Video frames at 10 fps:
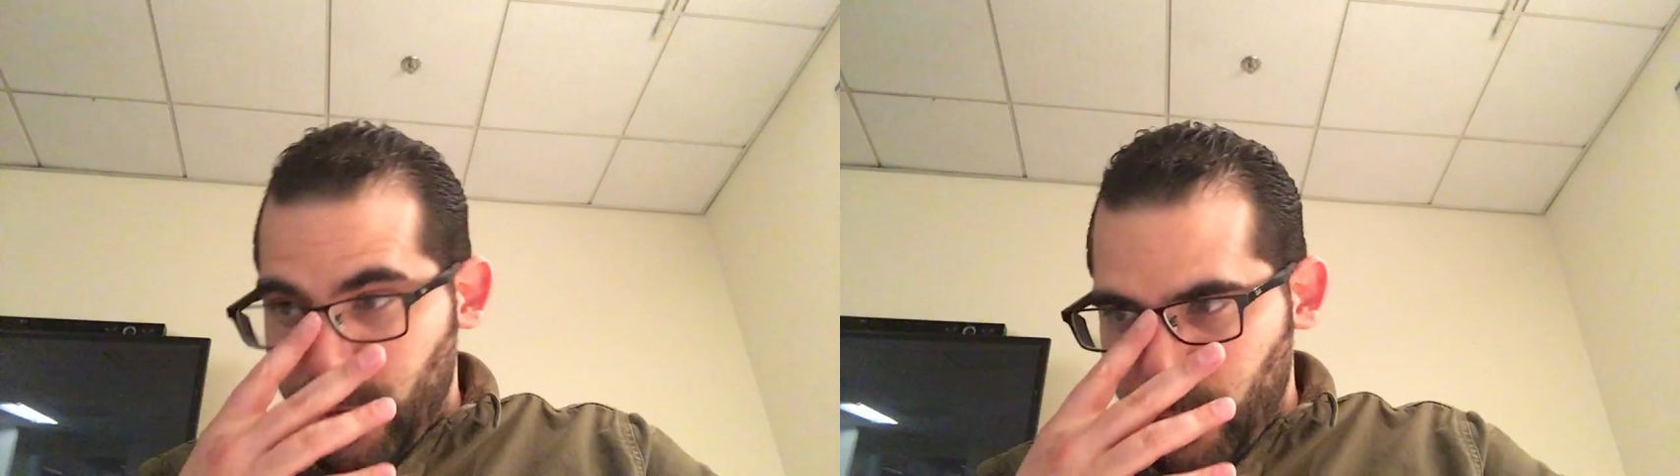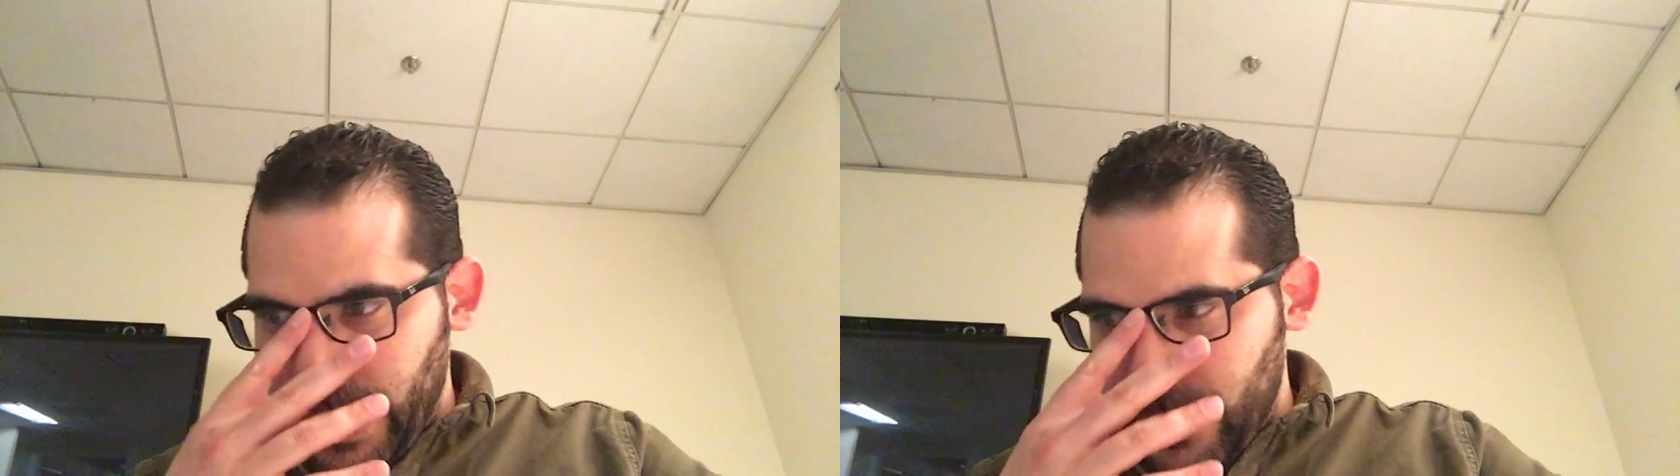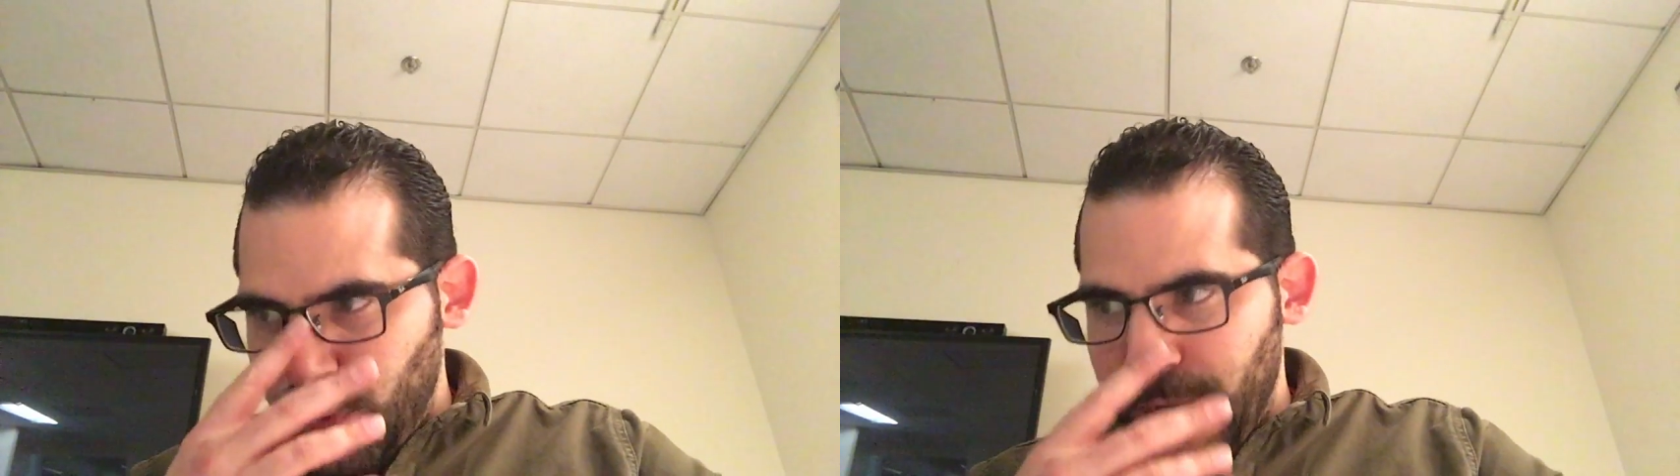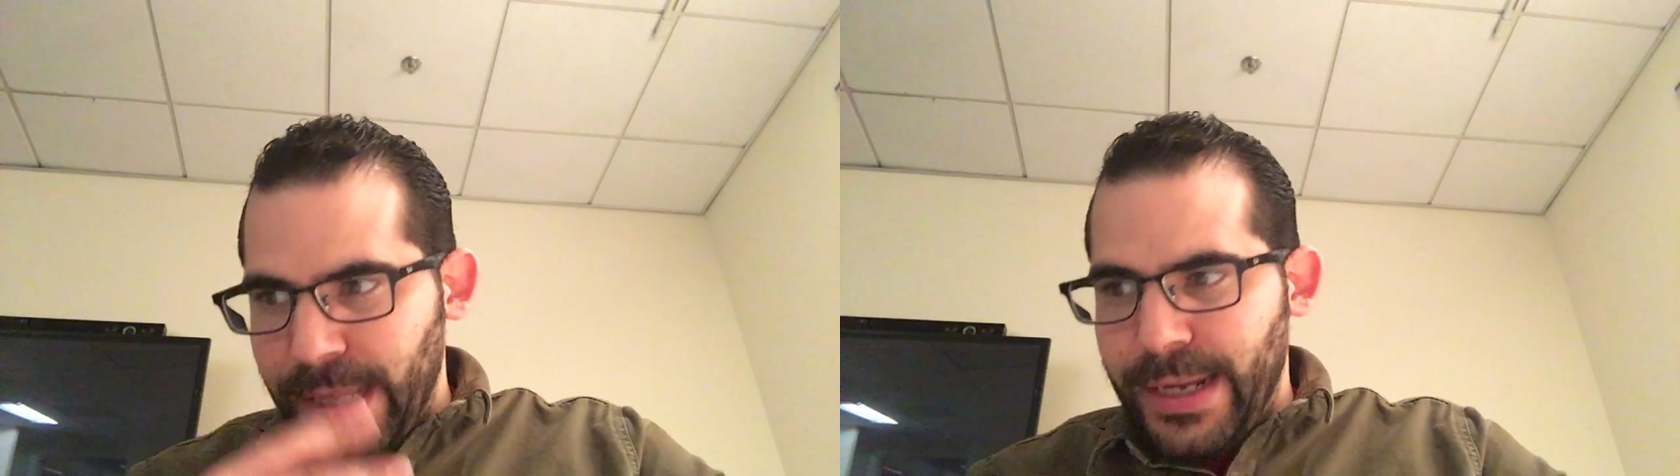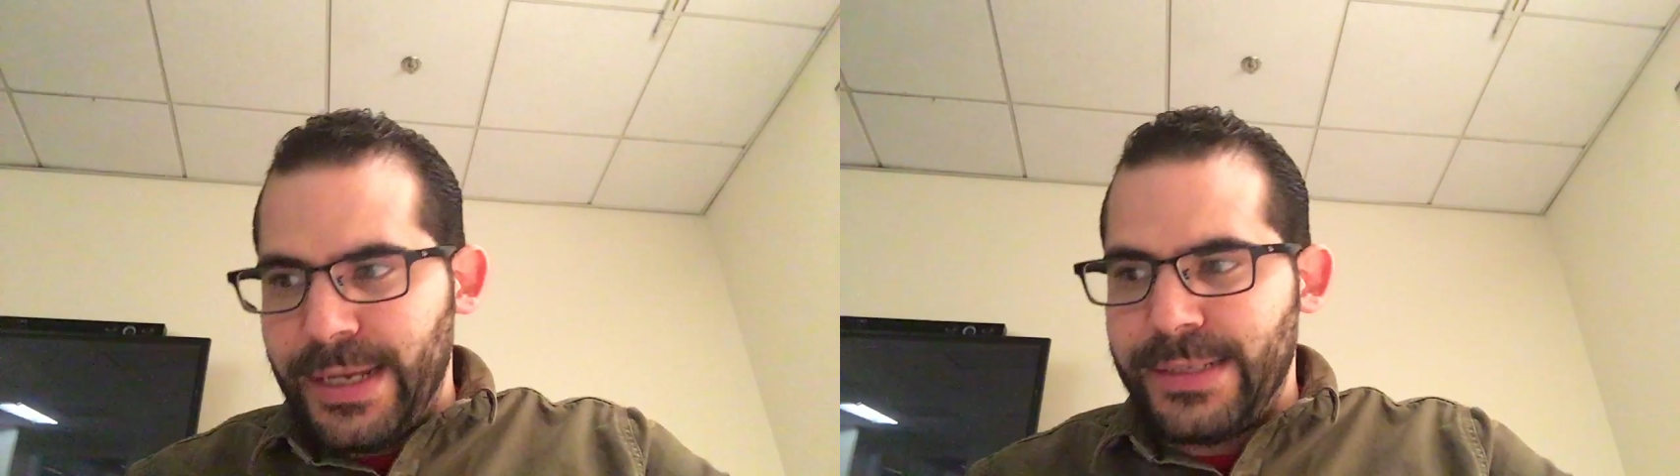read
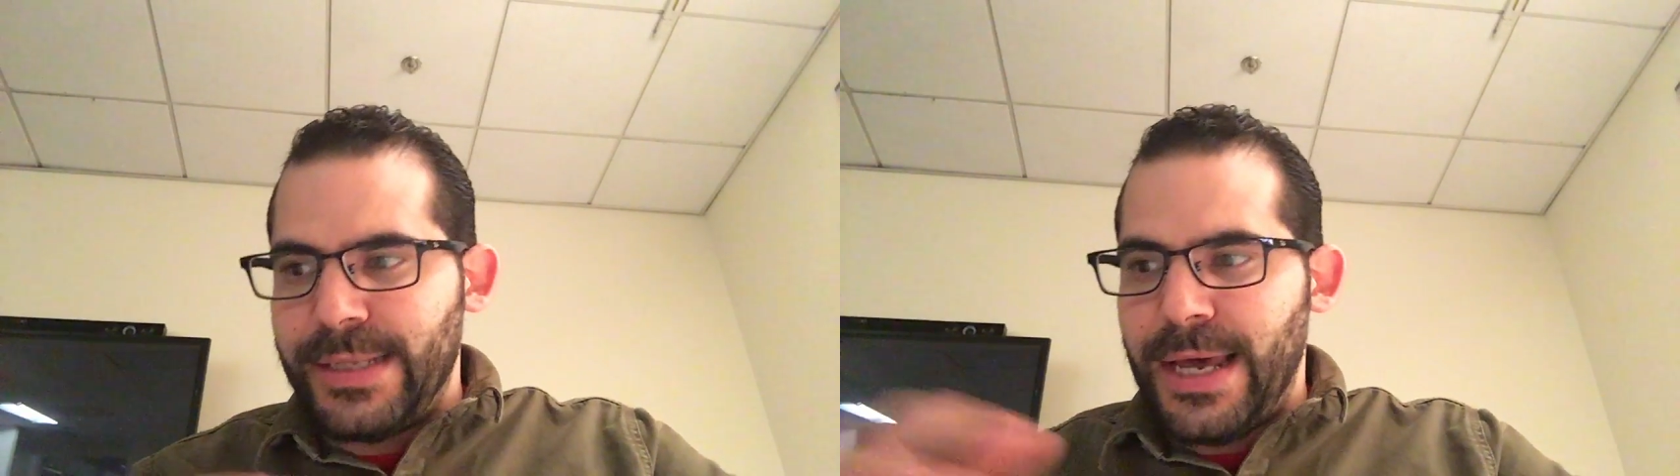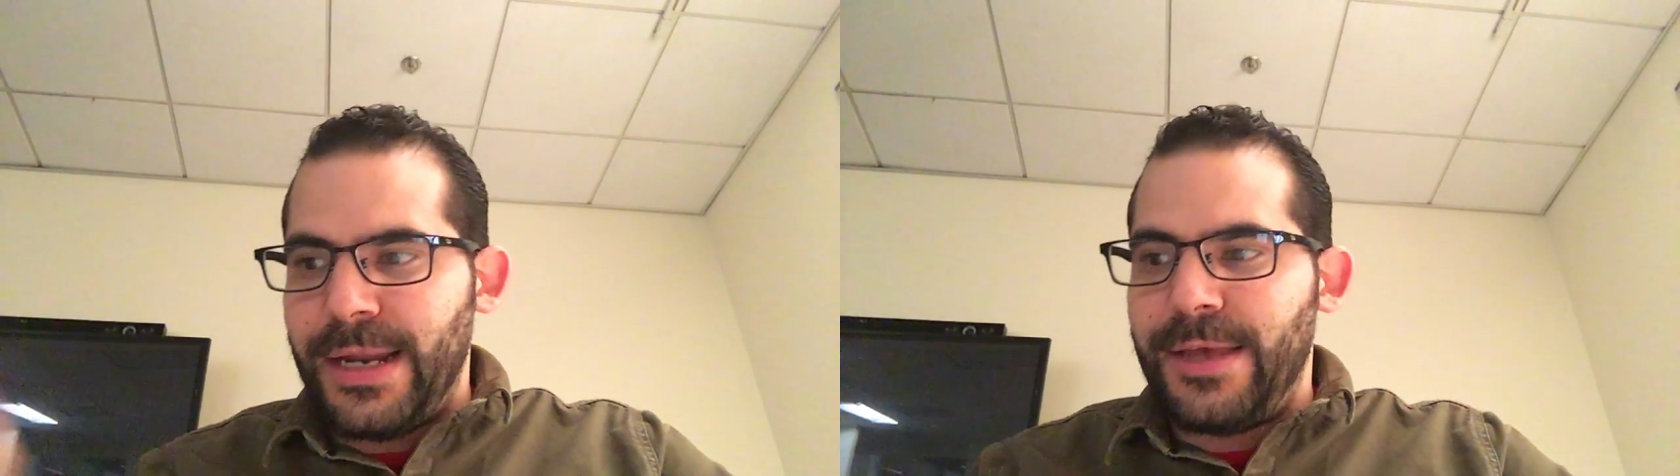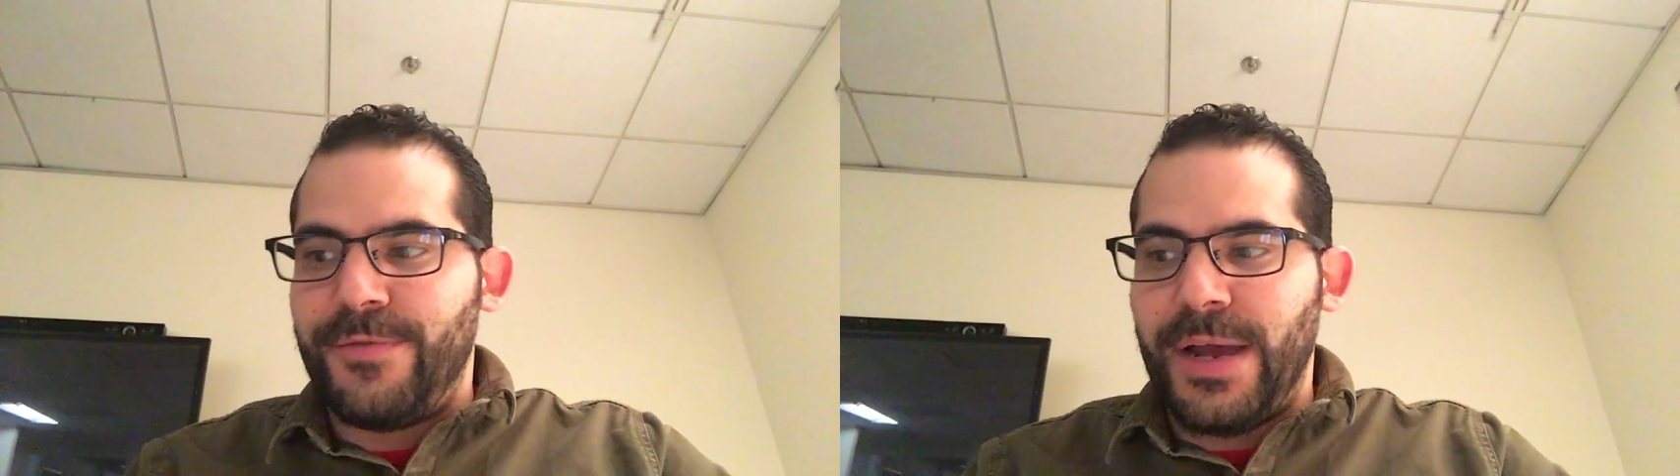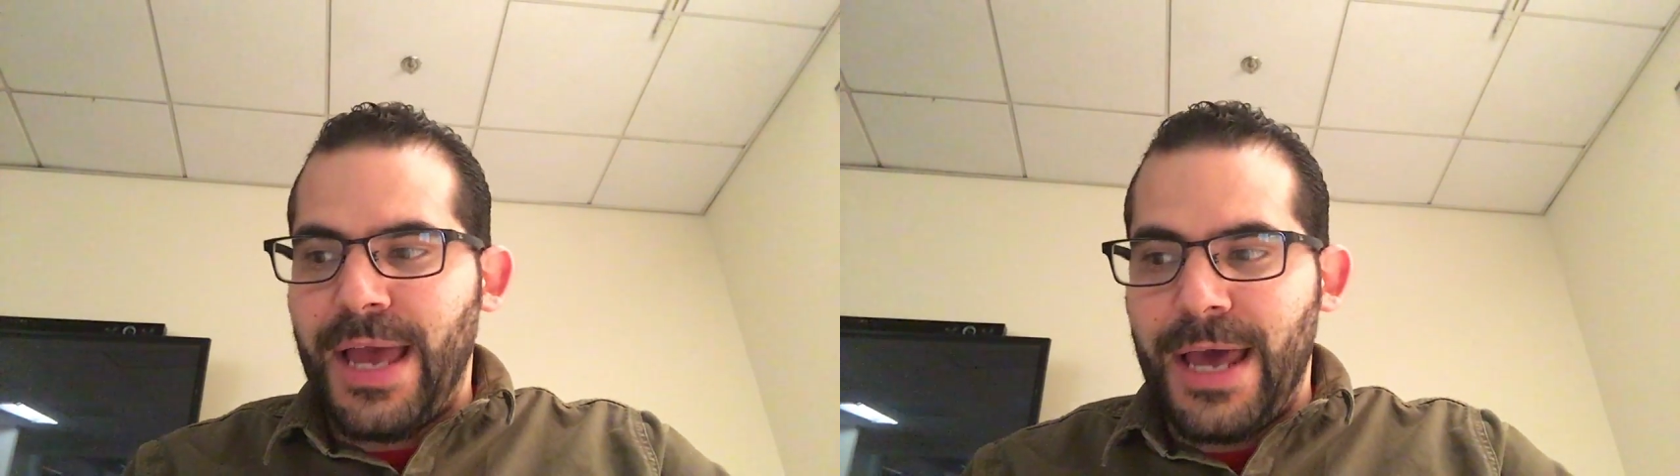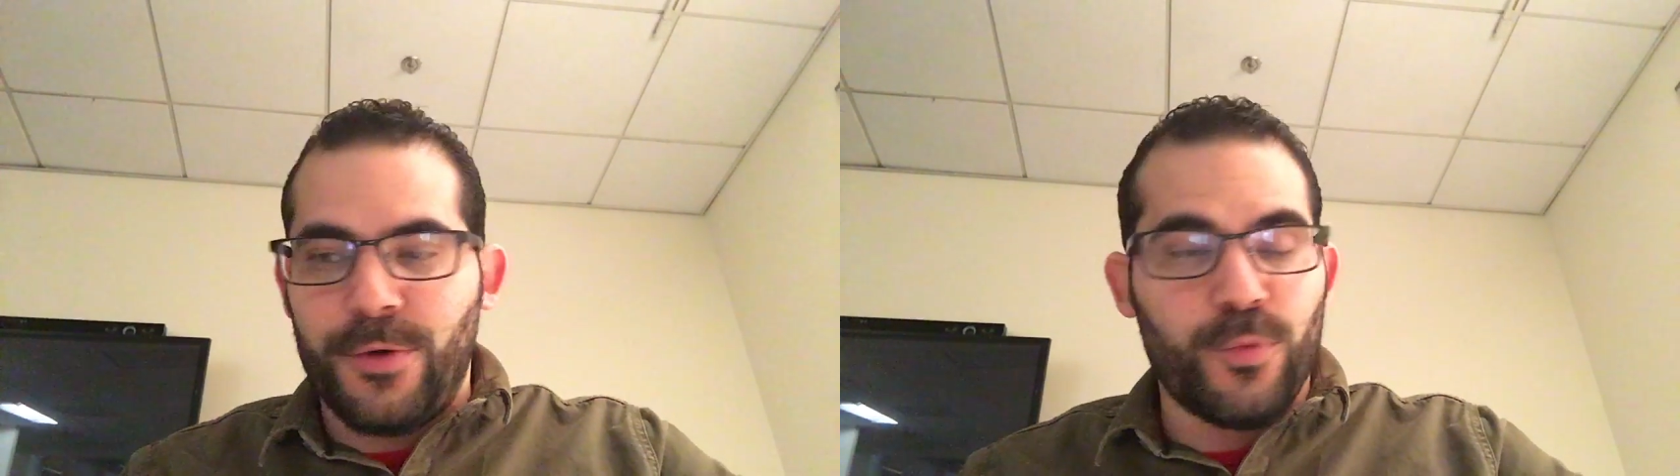Twilight is that if I
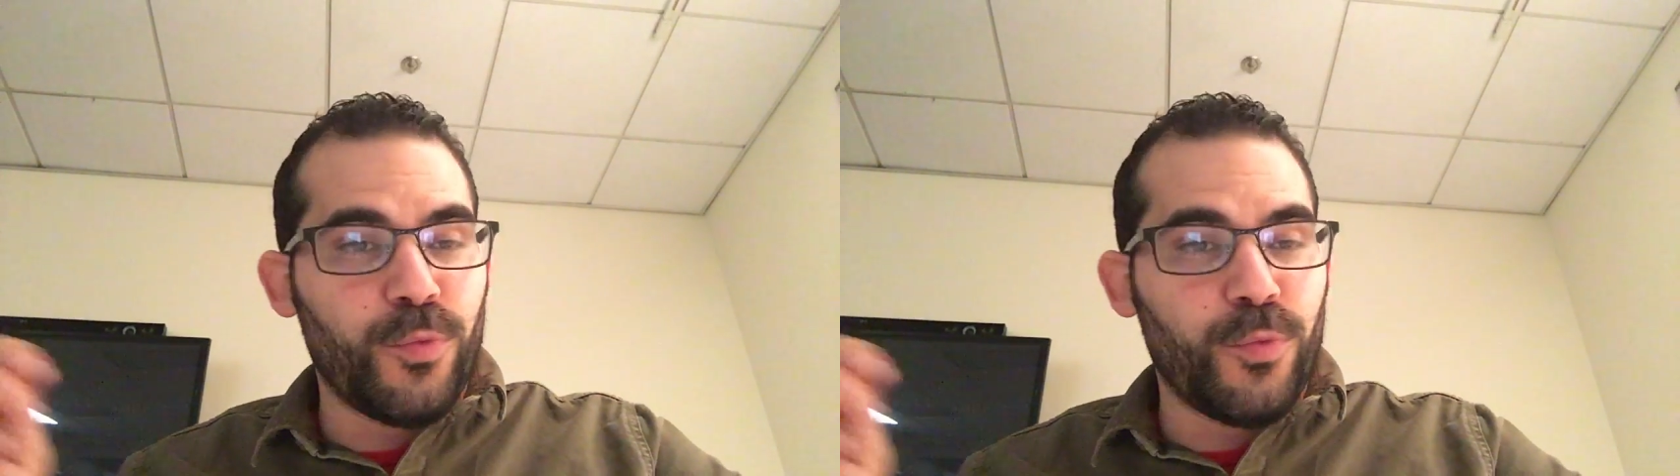had a